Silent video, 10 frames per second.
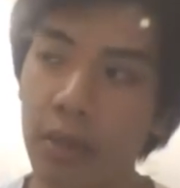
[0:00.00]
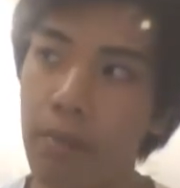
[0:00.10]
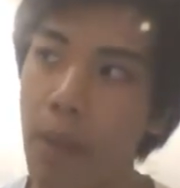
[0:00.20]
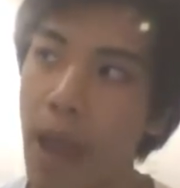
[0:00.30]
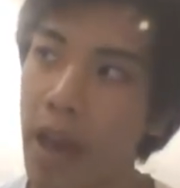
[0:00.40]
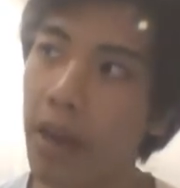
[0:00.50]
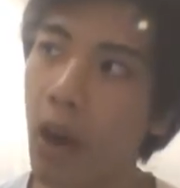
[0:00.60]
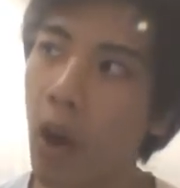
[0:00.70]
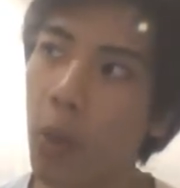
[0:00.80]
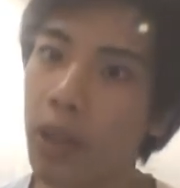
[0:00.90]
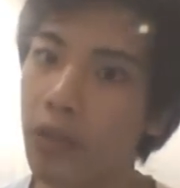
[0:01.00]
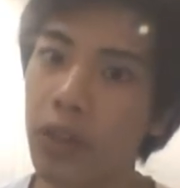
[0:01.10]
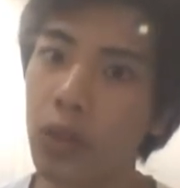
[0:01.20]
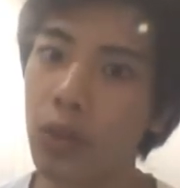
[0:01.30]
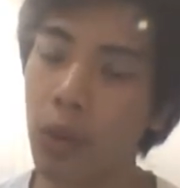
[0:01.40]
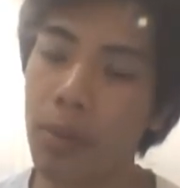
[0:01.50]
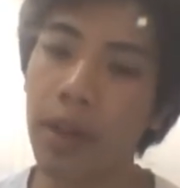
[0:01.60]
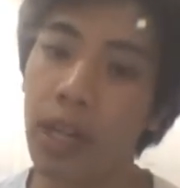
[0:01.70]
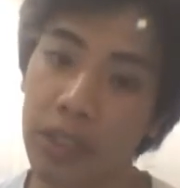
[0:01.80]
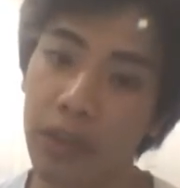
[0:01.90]
men always view
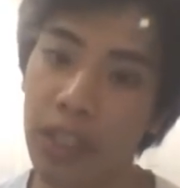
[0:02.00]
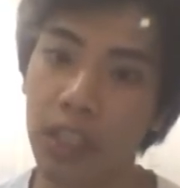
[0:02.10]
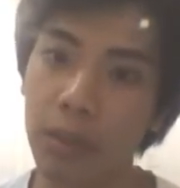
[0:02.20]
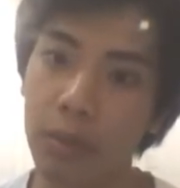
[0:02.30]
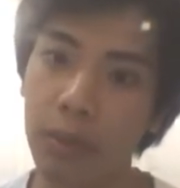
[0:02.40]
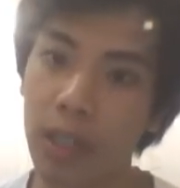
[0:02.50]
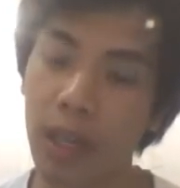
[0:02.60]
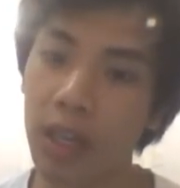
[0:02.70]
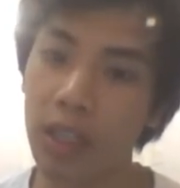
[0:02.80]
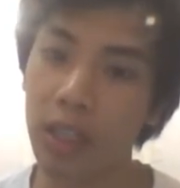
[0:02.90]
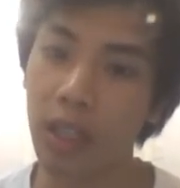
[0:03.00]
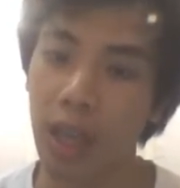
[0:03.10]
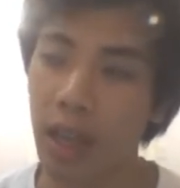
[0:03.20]
women as victims because